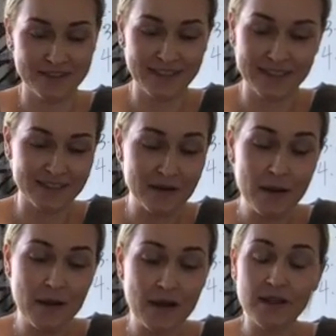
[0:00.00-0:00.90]
Like,
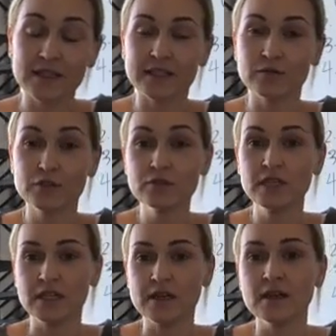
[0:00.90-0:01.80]
that's what you
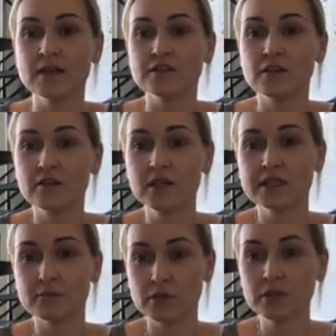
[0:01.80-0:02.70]
need. So you need
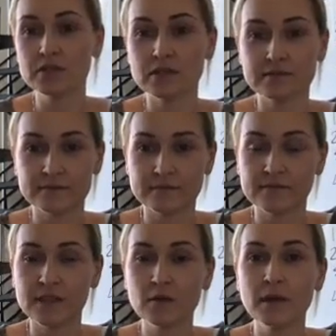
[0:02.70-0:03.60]
some books.
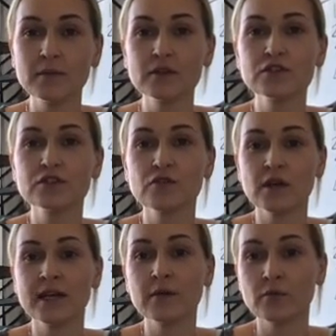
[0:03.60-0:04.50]
So maybe you should
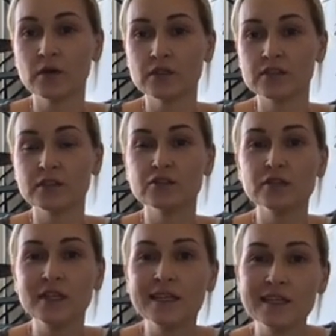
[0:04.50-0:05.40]
join HempWorks so that
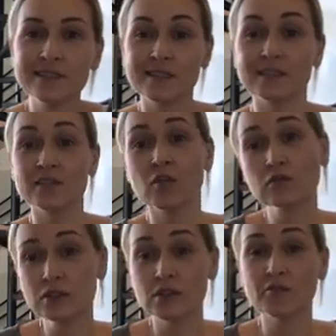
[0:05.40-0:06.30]
you can get into this
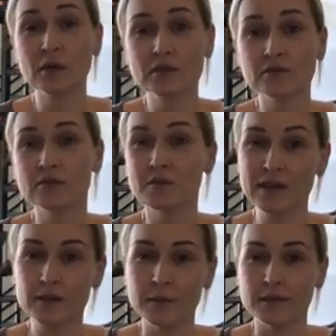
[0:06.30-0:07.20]
culture of personal
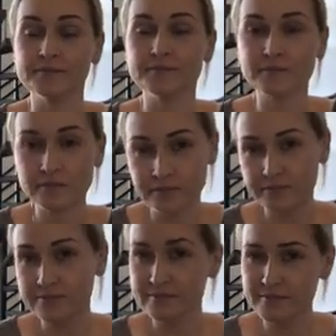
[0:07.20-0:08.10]
development.
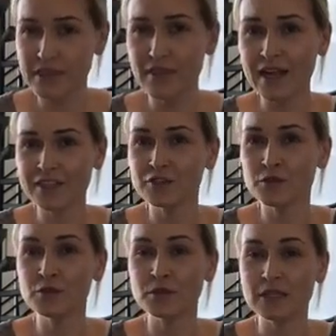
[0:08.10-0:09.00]
That could do
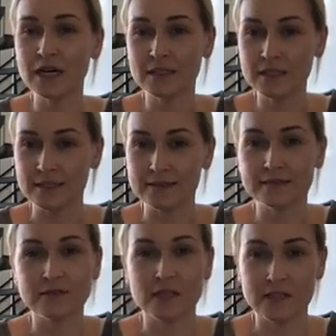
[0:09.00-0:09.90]
you a lot of good.
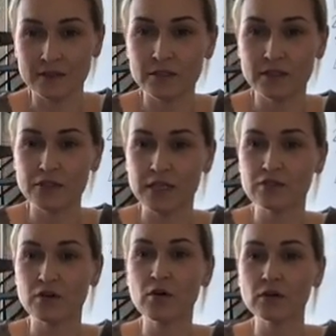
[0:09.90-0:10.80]
Like, you could change
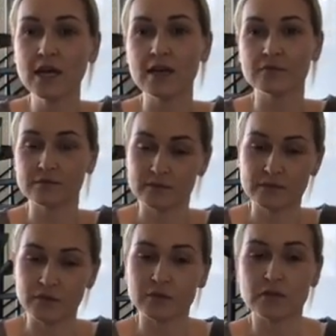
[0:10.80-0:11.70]
your whole life
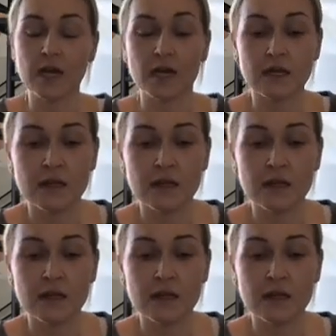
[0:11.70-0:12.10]
if you do that.